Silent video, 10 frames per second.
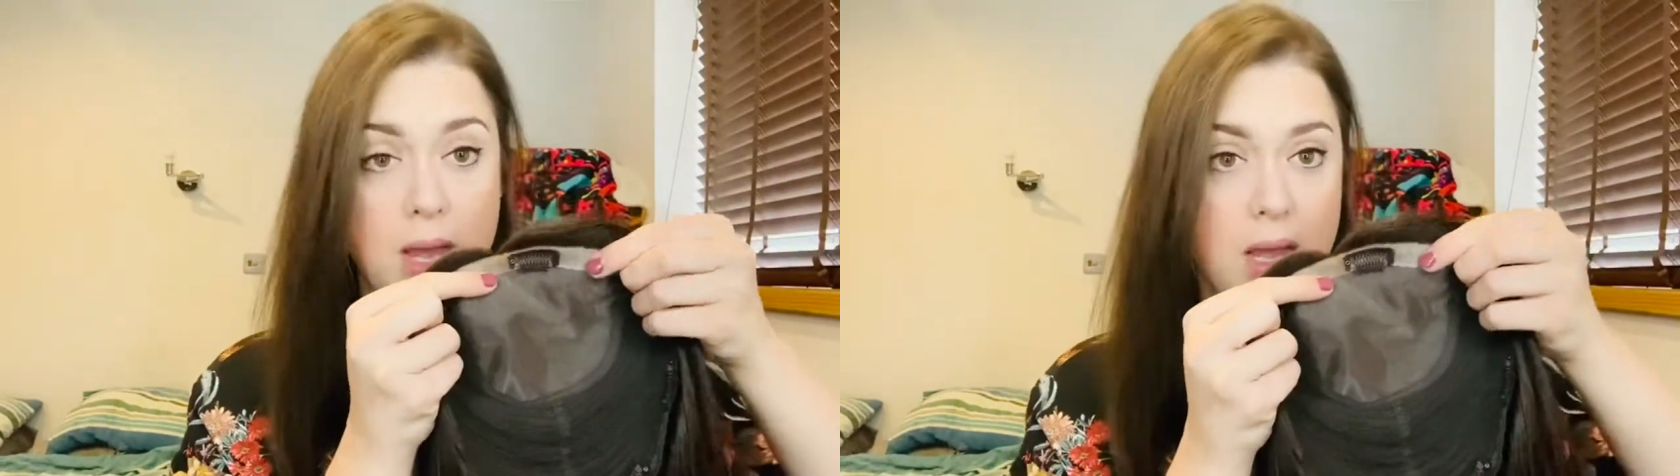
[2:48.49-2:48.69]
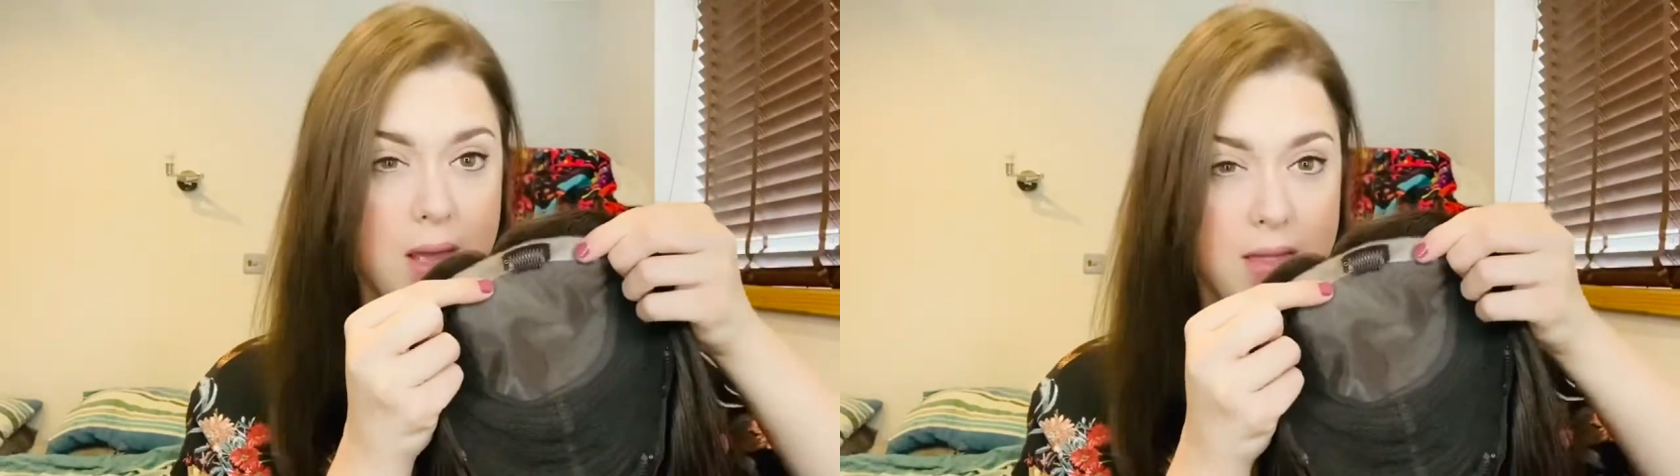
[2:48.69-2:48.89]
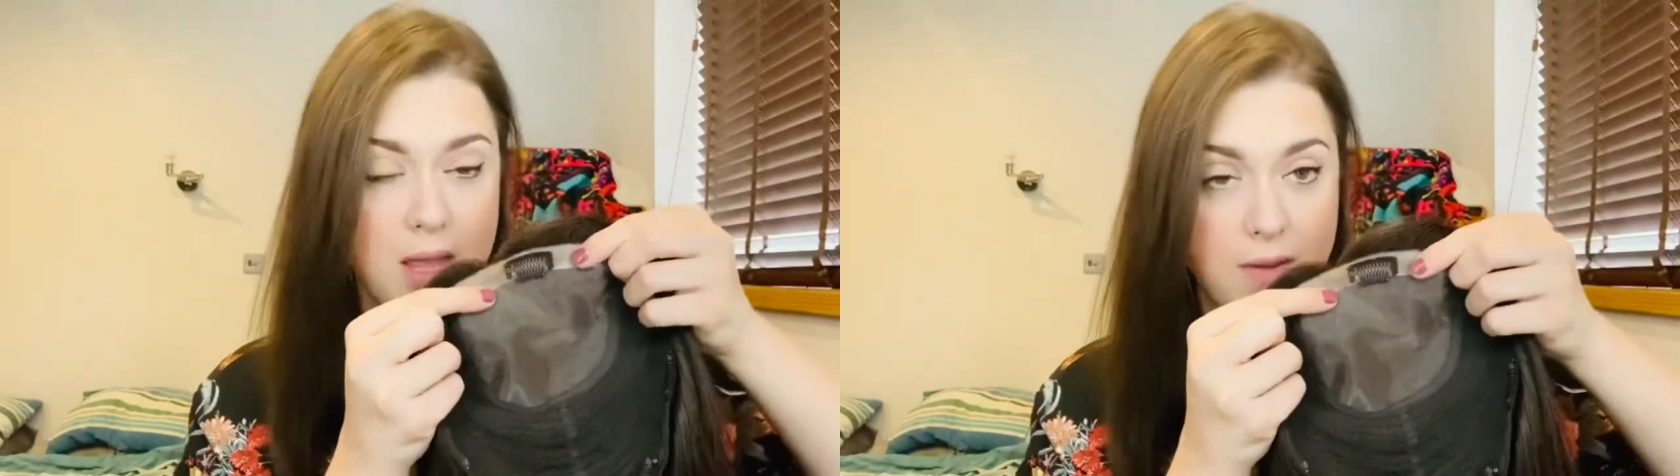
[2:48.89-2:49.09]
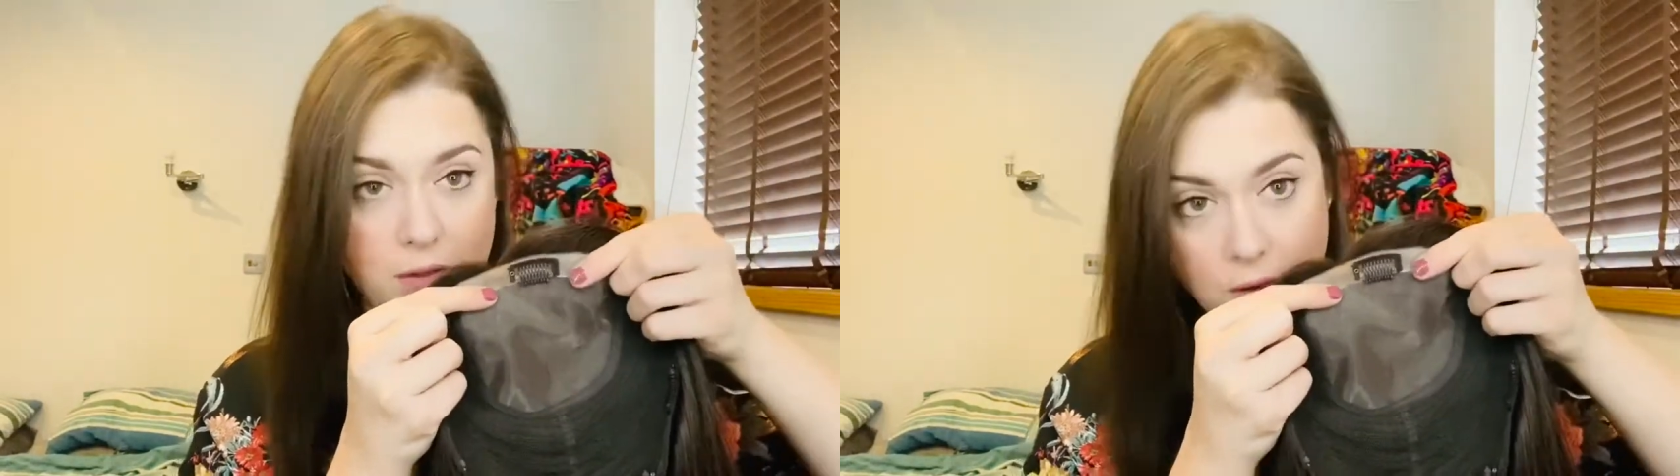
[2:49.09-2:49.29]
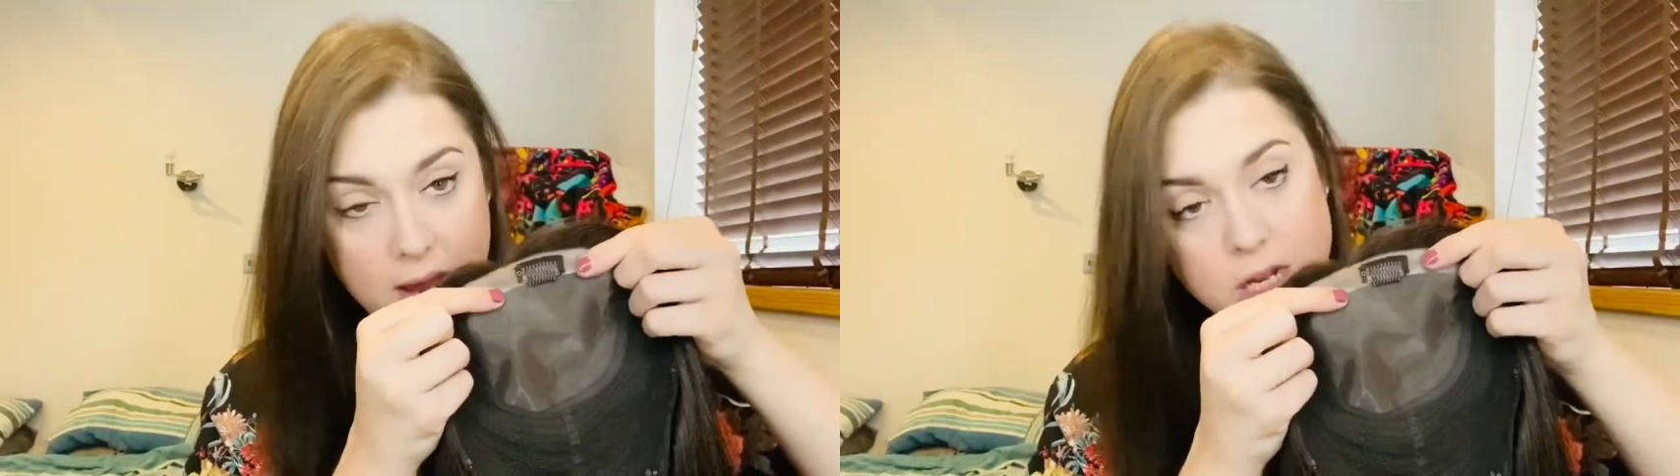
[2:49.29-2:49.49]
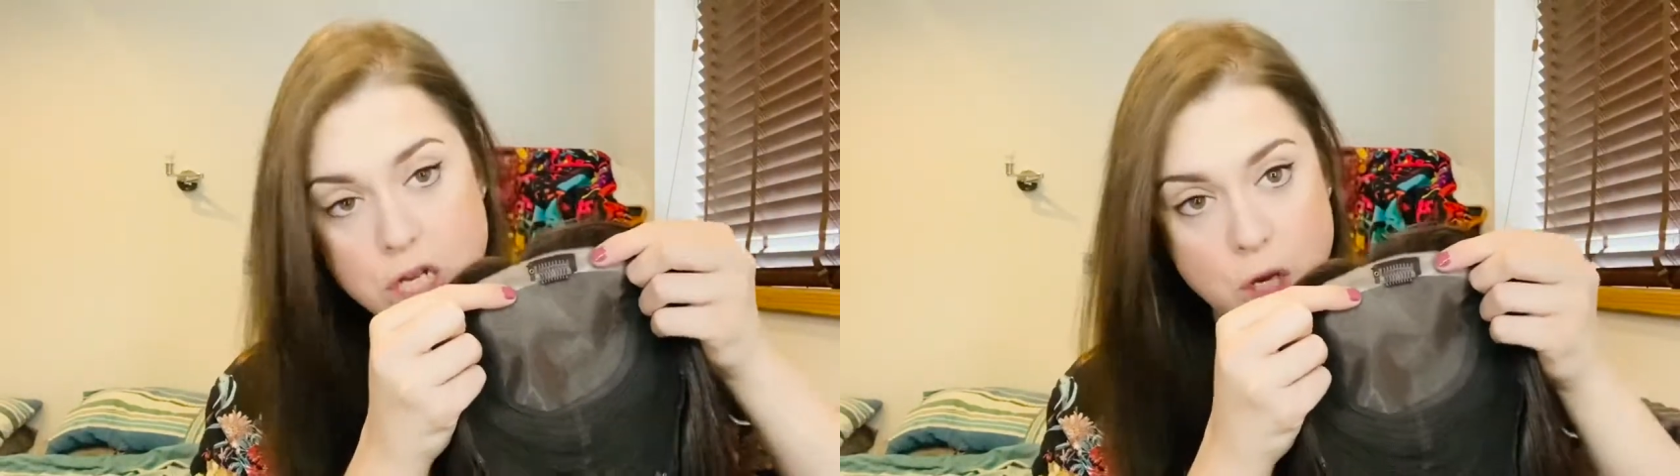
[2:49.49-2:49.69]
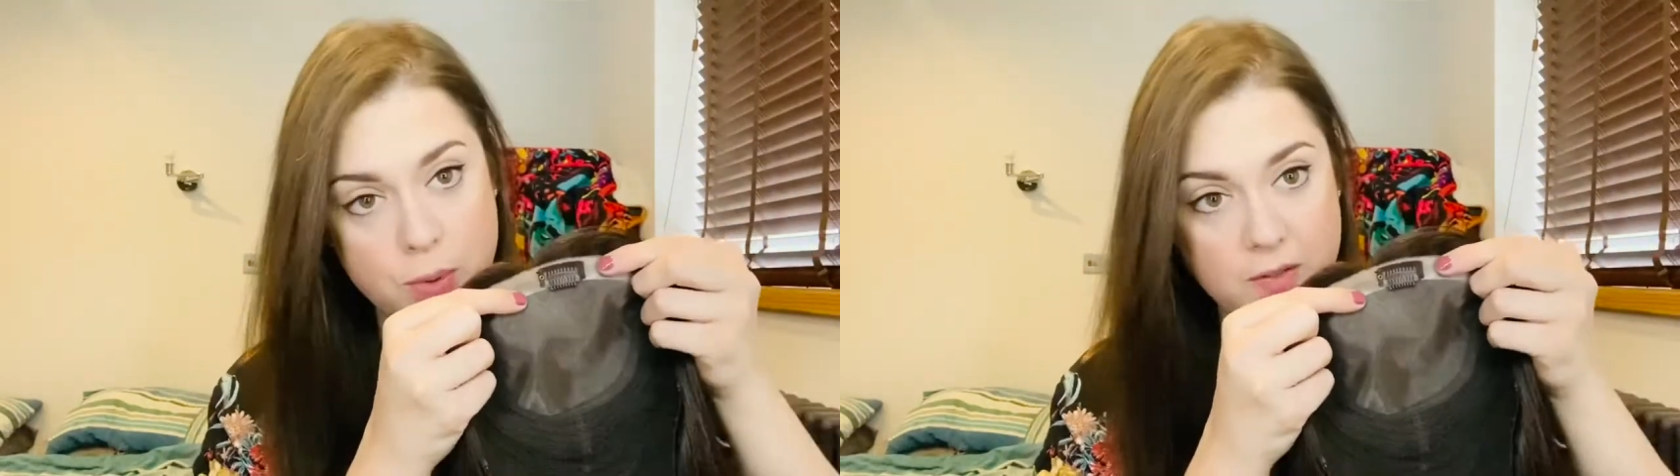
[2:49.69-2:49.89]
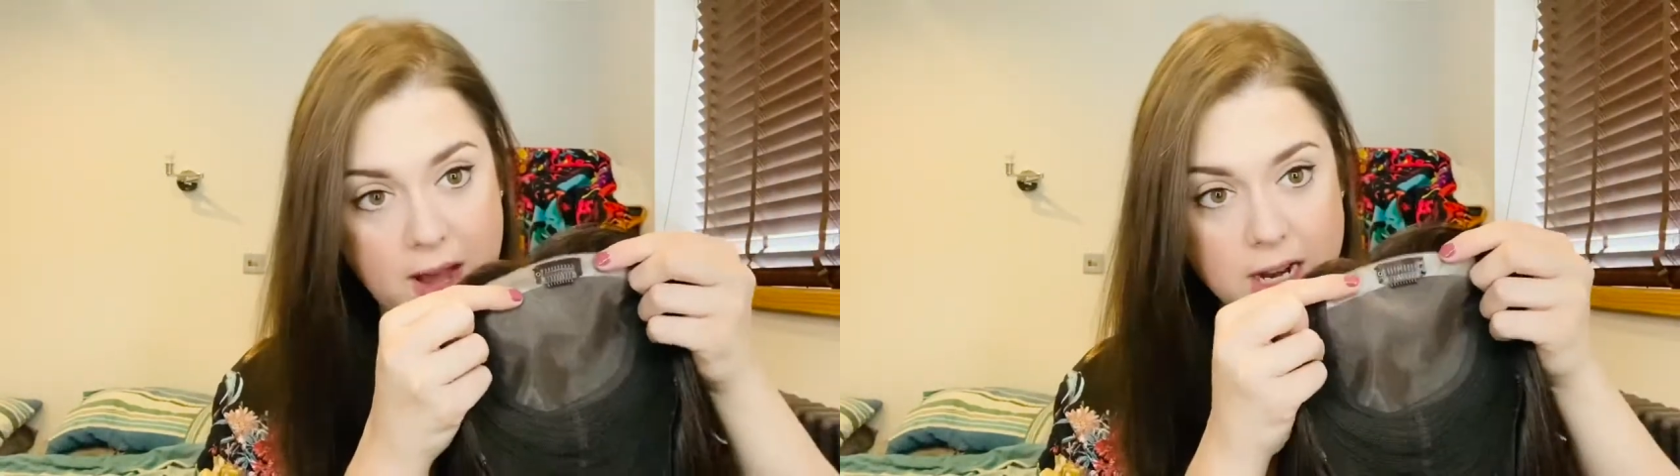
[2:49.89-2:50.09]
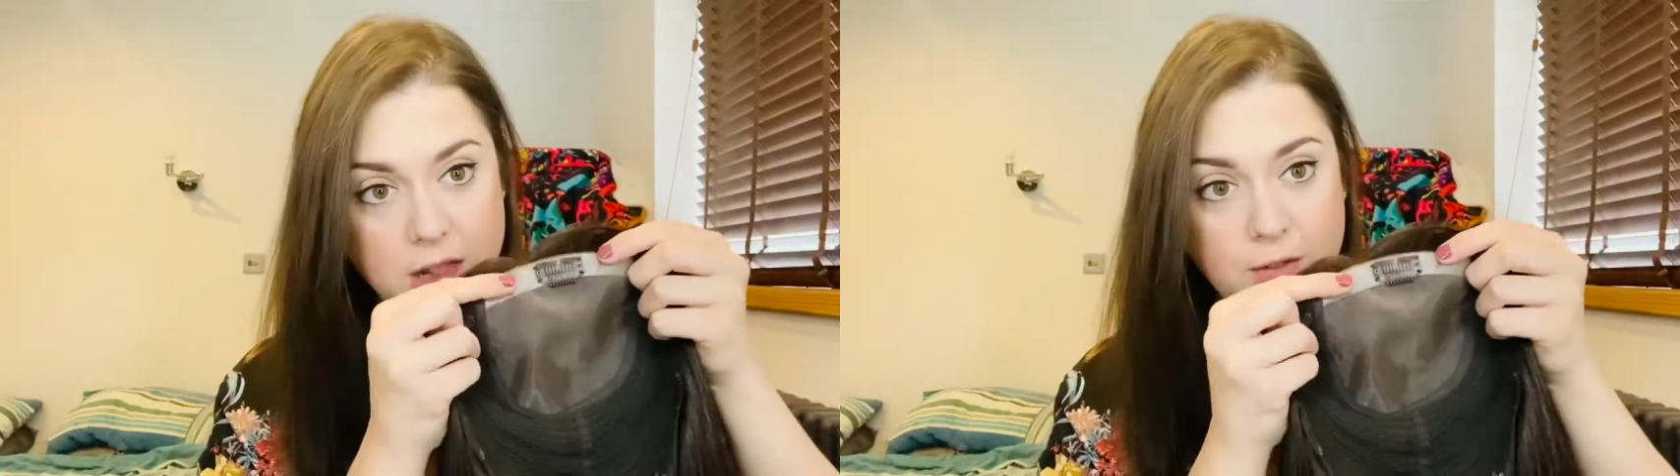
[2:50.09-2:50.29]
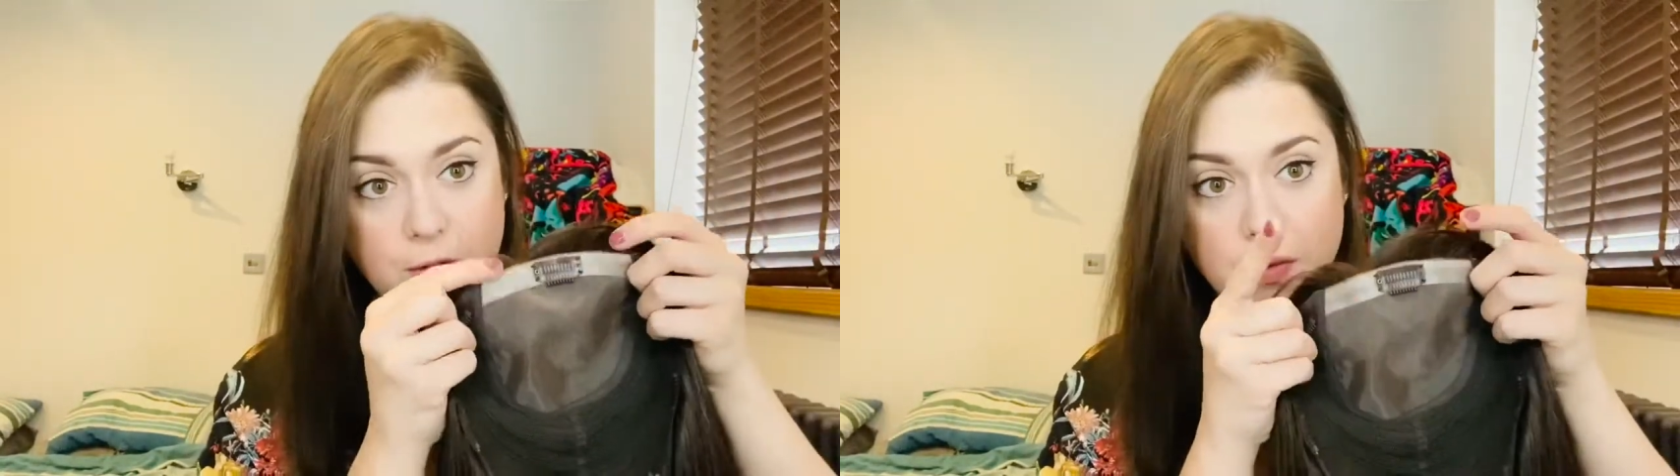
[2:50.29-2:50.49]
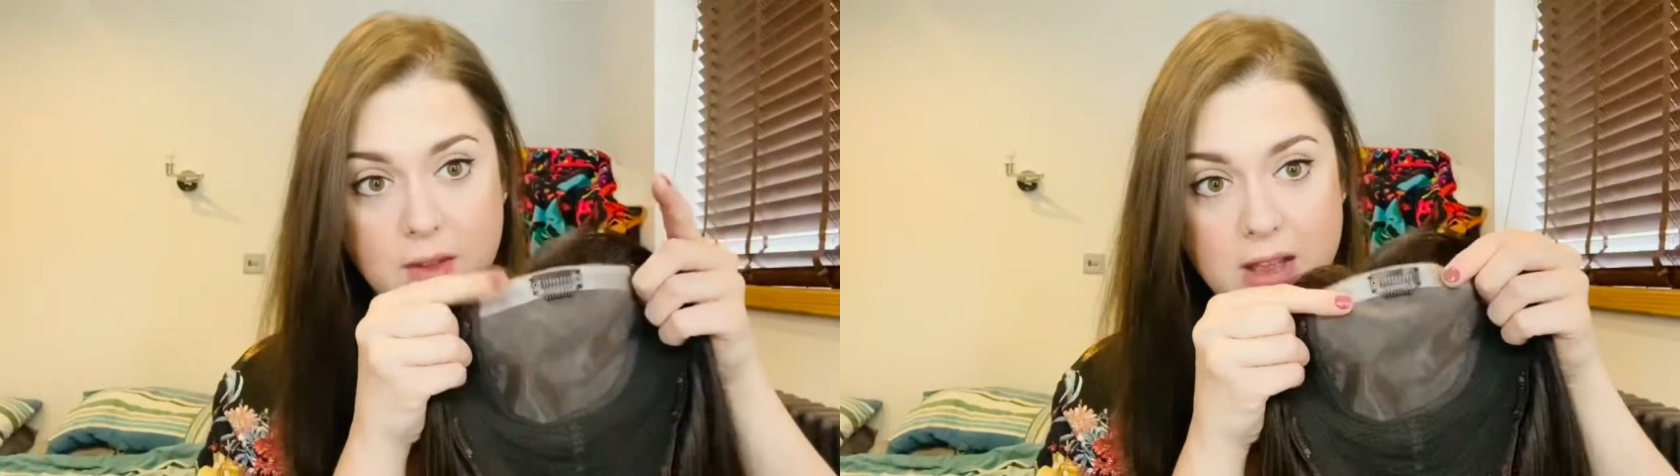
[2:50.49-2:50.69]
I think if you're super fine in the front,